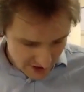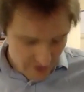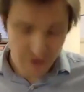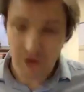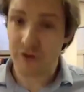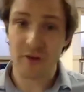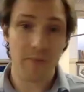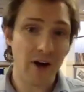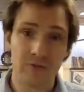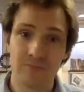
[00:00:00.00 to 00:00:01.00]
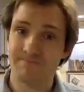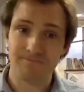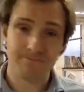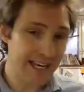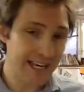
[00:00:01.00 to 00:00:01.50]
Truth about
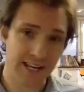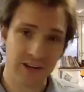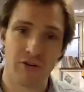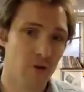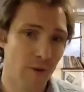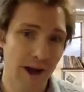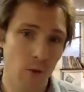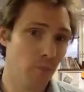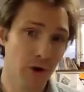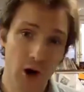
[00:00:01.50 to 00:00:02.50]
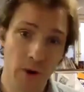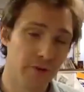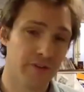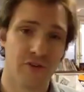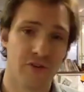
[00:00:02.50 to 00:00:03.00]
meaning, truth about
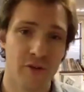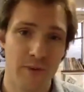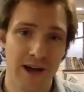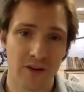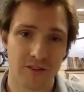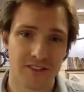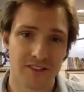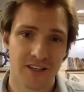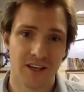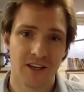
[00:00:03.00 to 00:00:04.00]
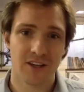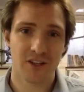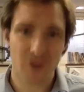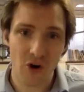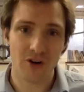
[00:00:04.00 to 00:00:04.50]
purpose, truth about
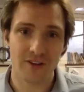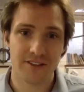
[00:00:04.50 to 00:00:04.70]
God.